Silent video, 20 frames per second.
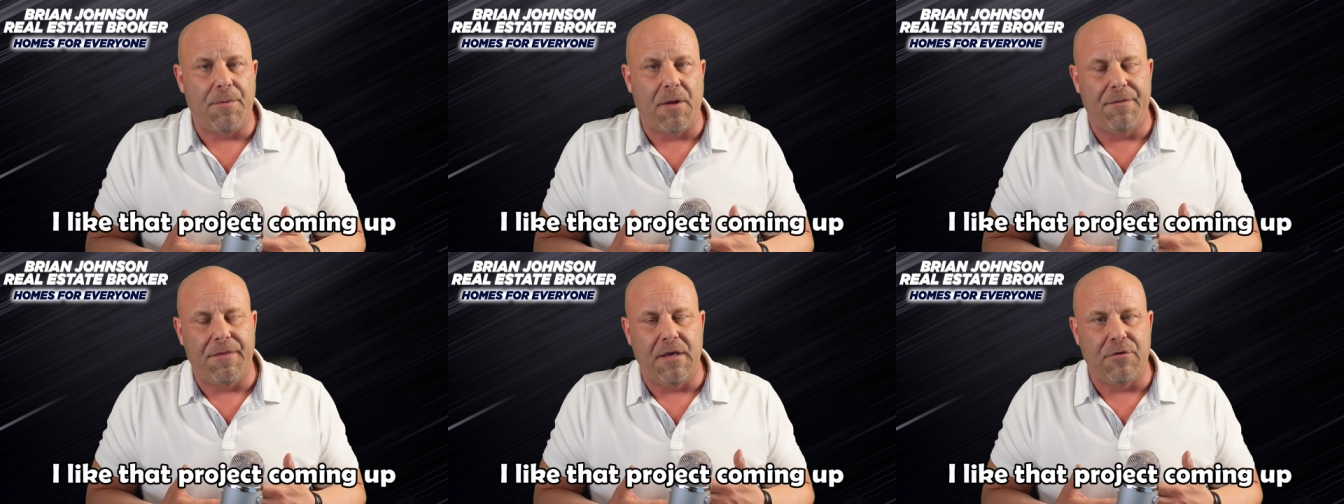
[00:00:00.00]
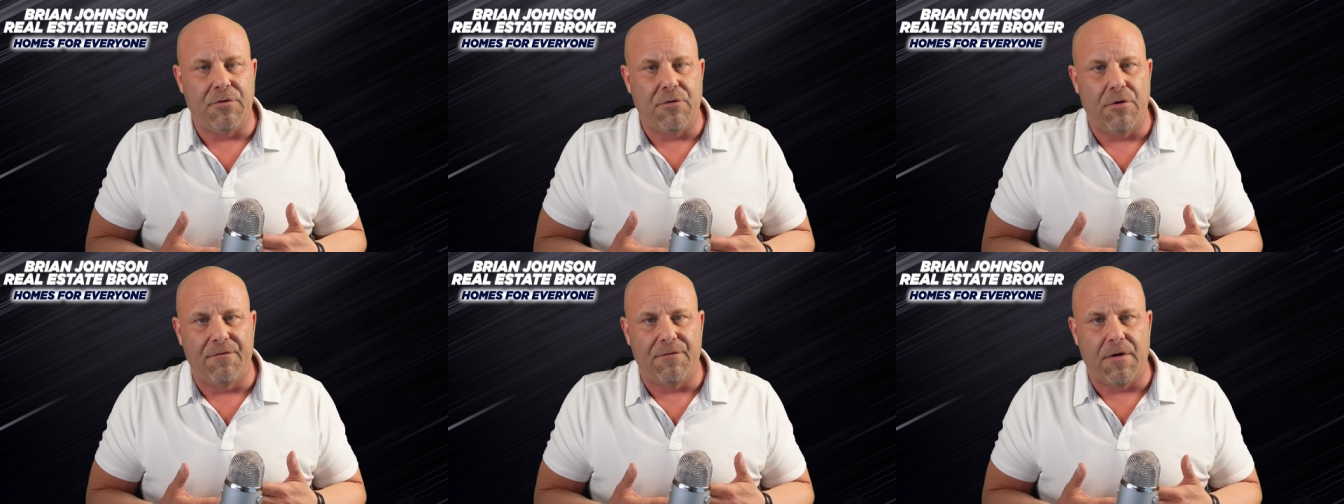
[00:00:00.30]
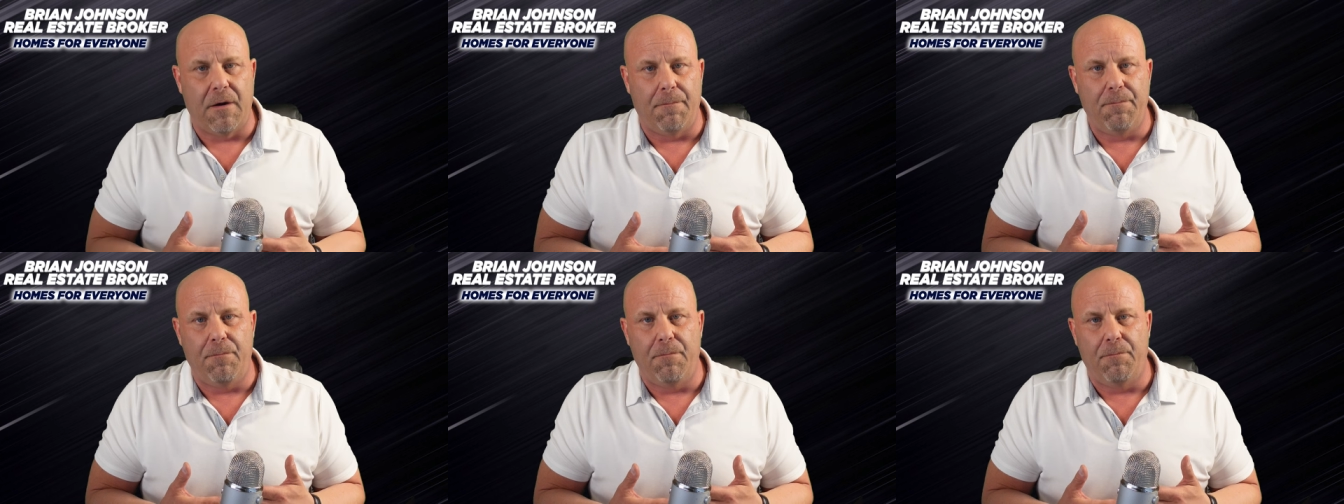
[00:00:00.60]
I think you have
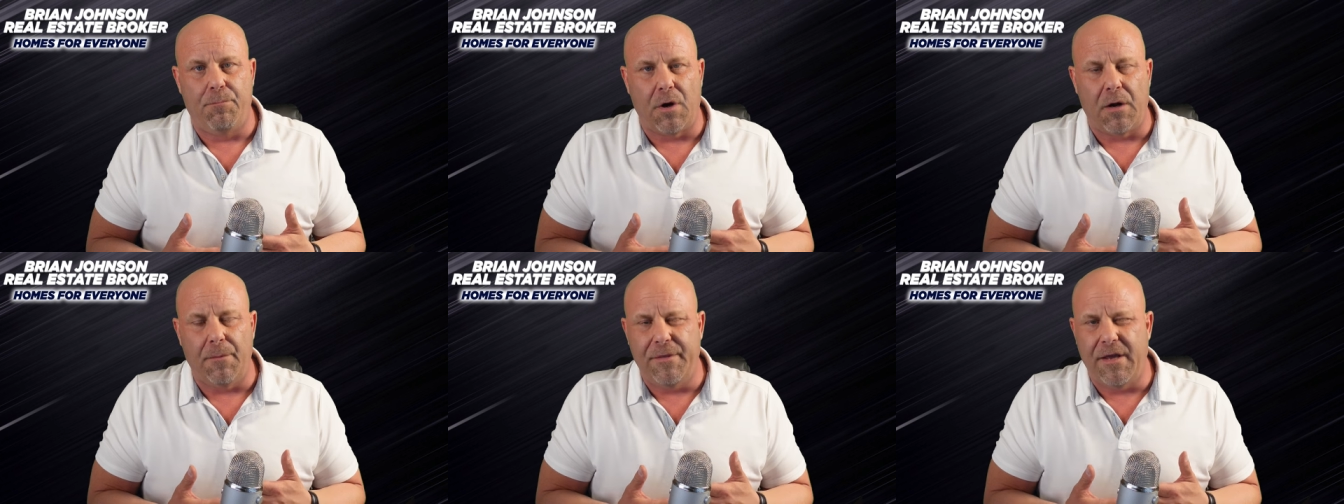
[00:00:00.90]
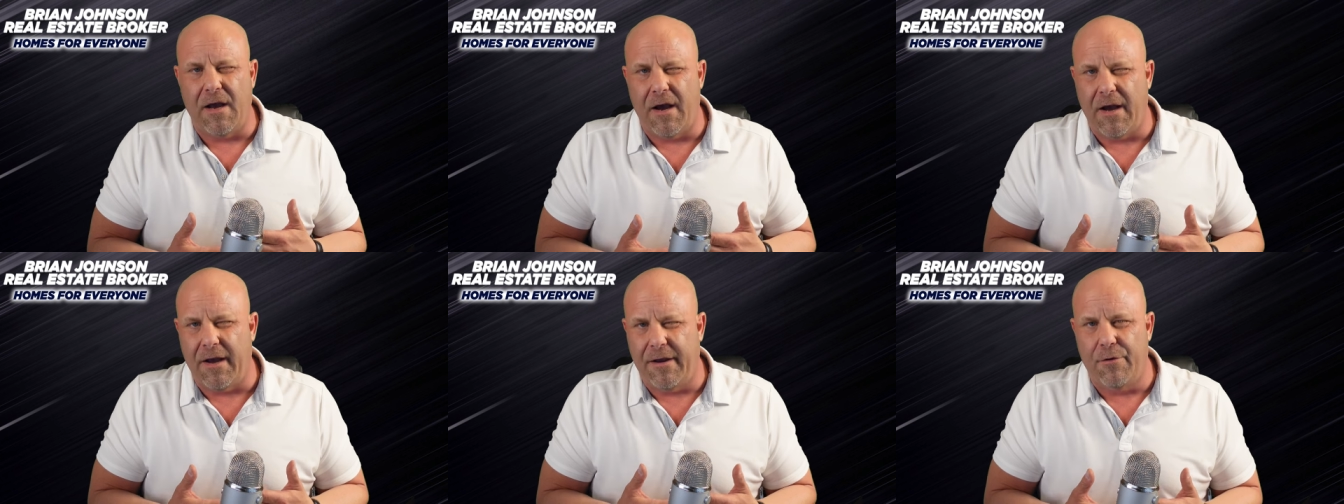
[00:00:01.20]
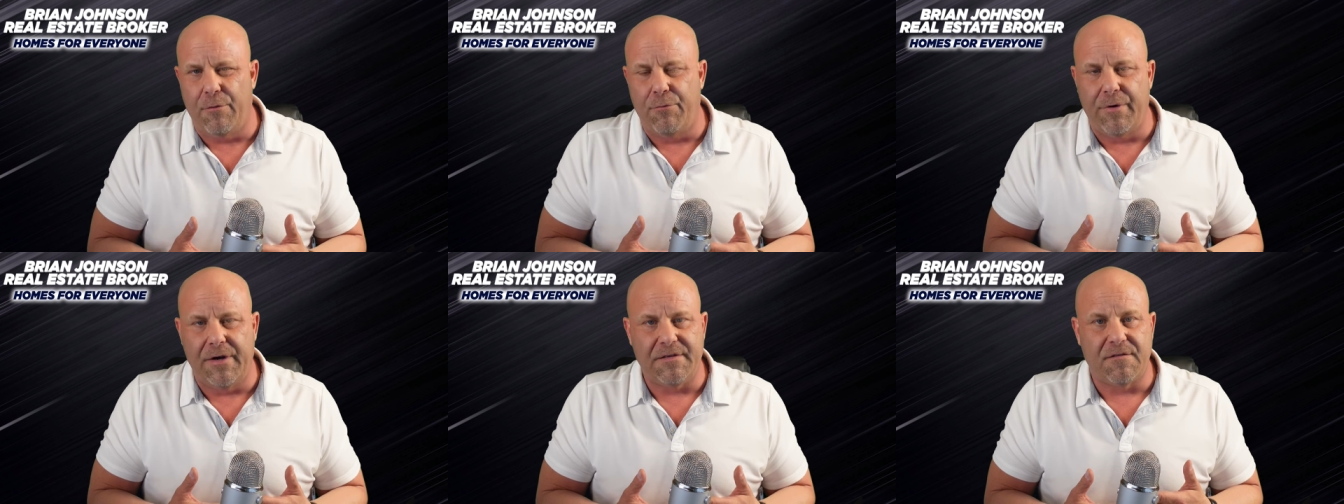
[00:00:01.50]
a probably a
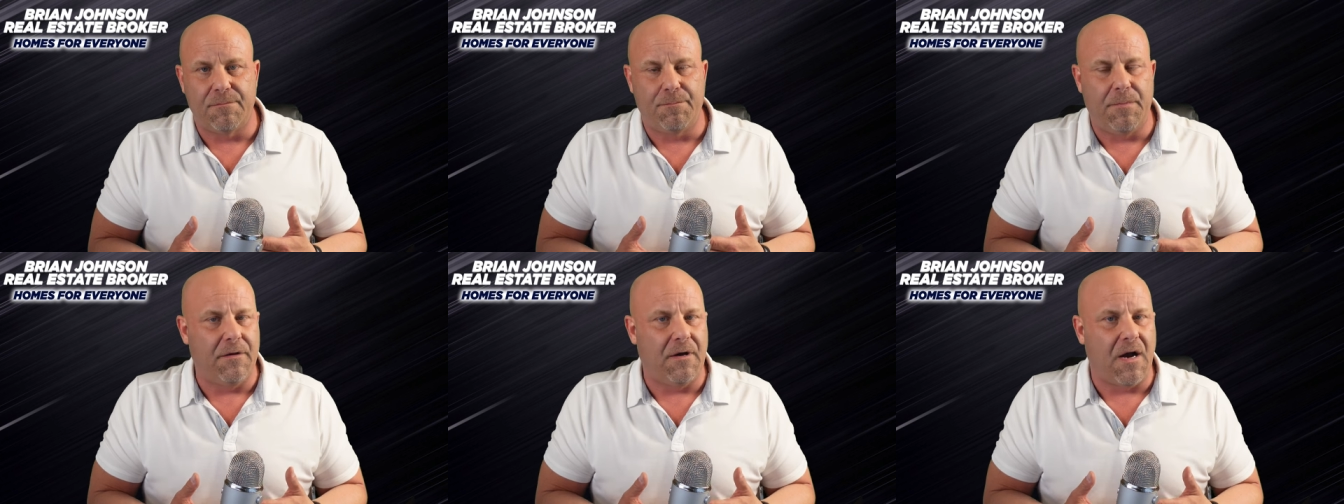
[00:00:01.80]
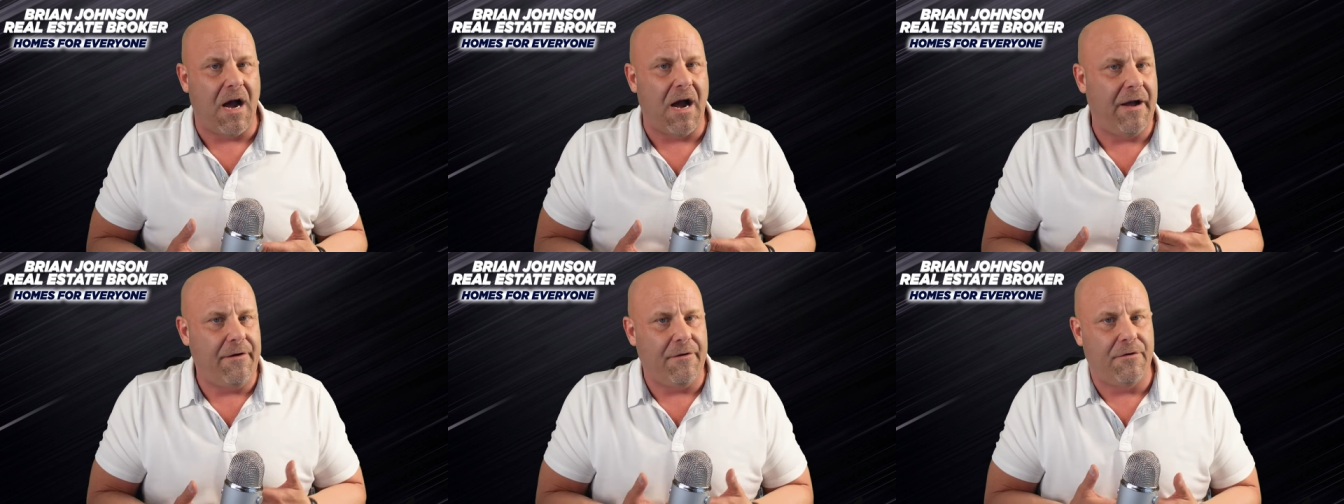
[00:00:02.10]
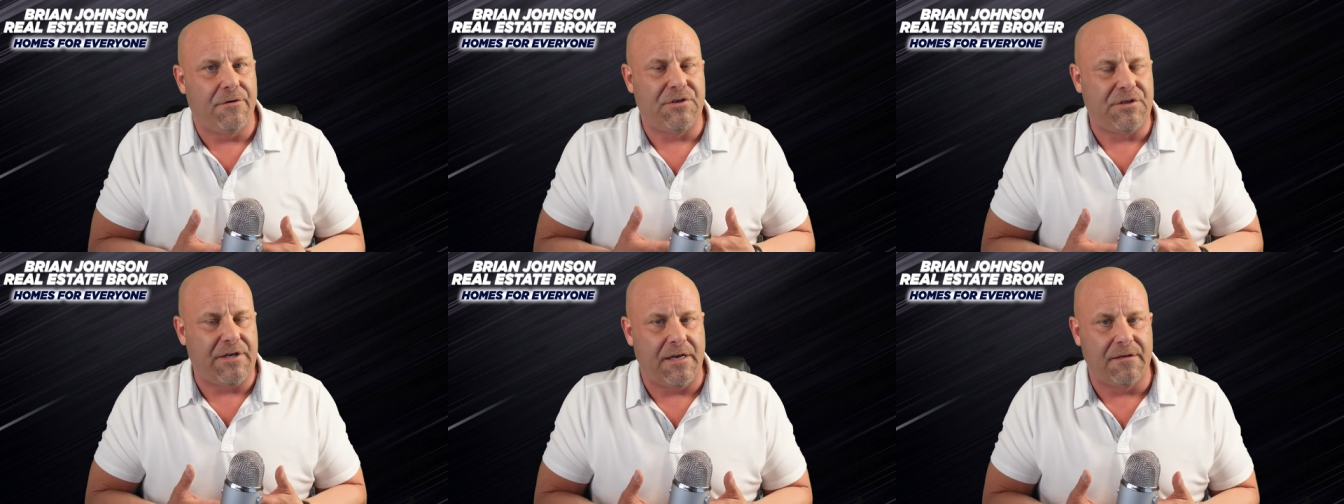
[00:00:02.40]
higher risk, but a
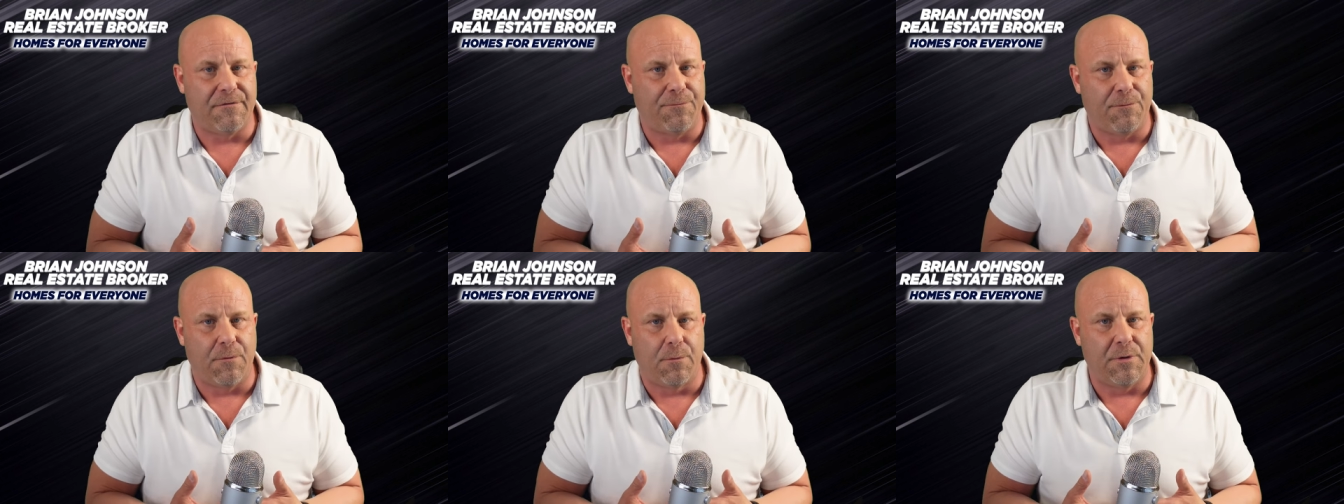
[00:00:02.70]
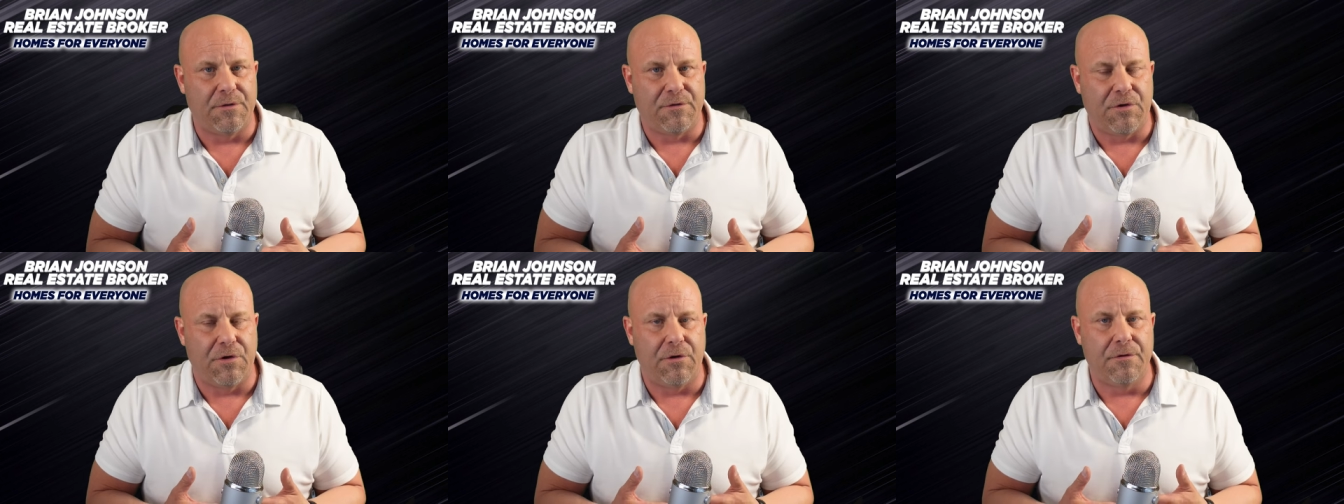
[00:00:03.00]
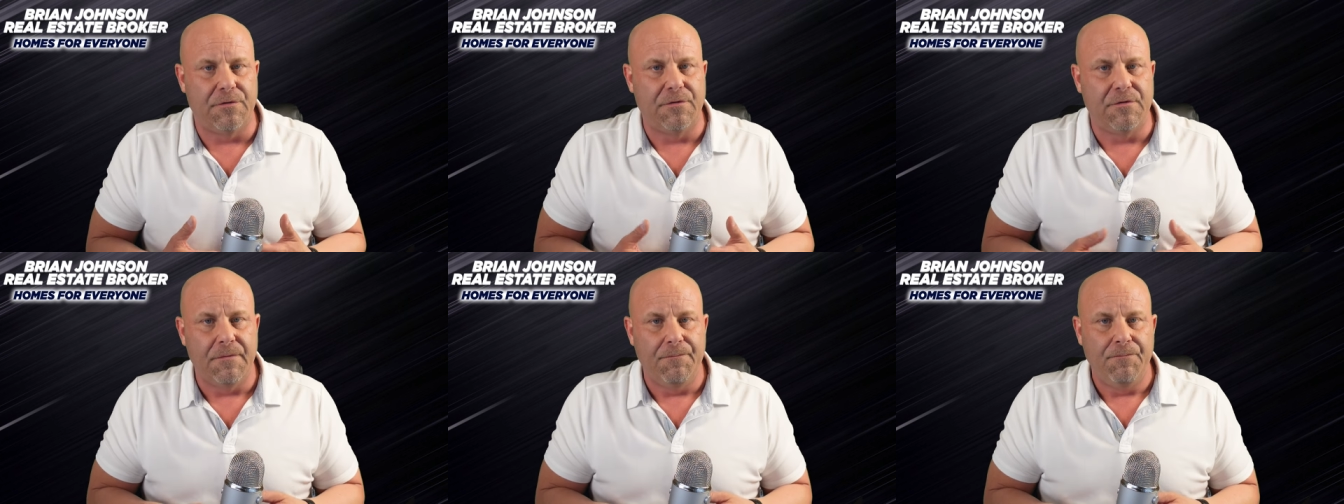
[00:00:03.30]
higher chance for
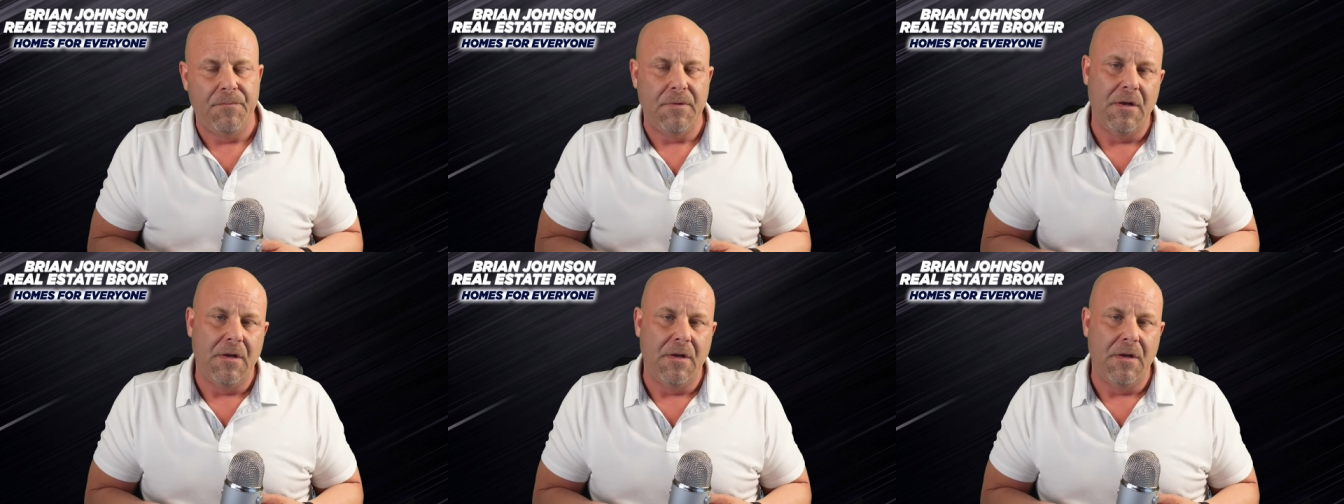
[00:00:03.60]
returns.